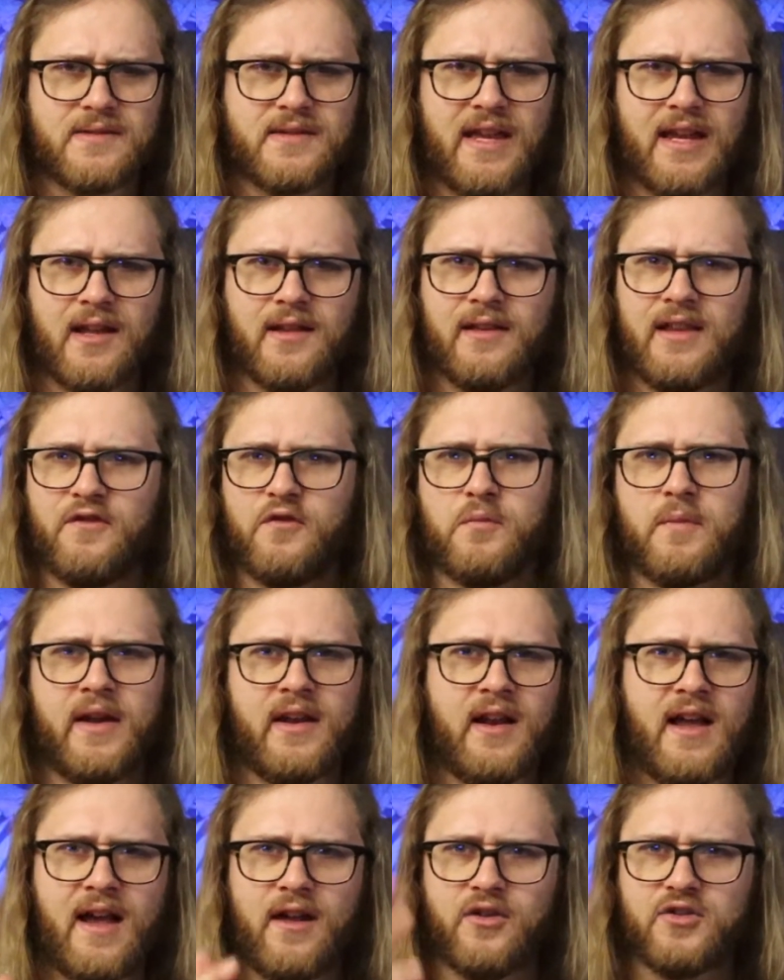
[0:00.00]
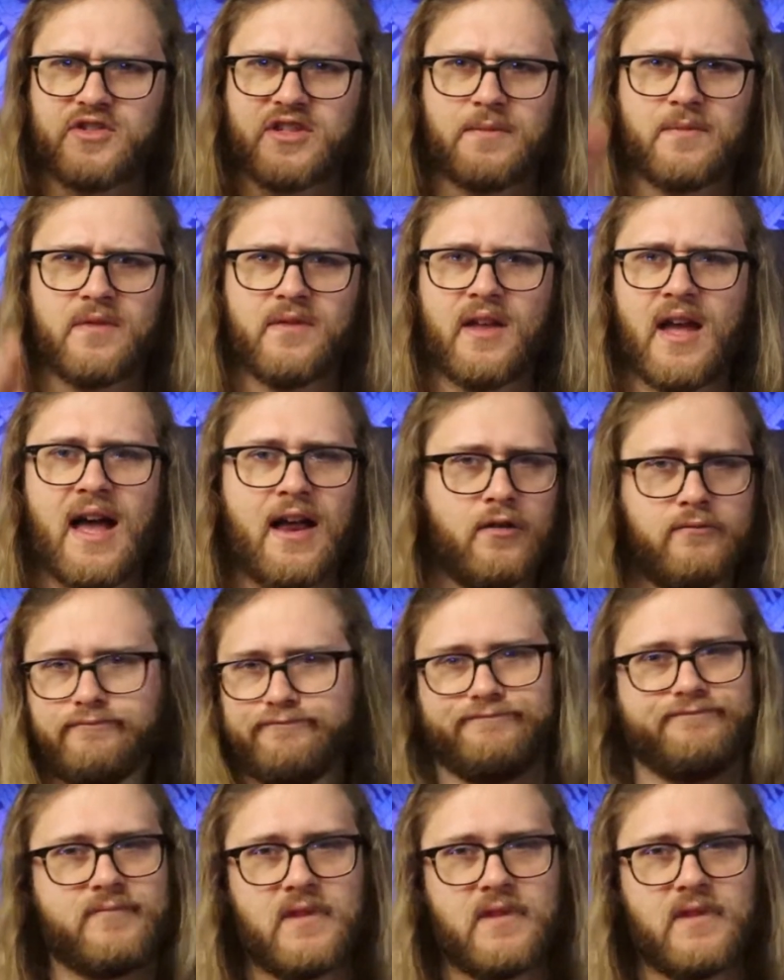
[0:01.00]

It's like eleven by nine or something like. I don't.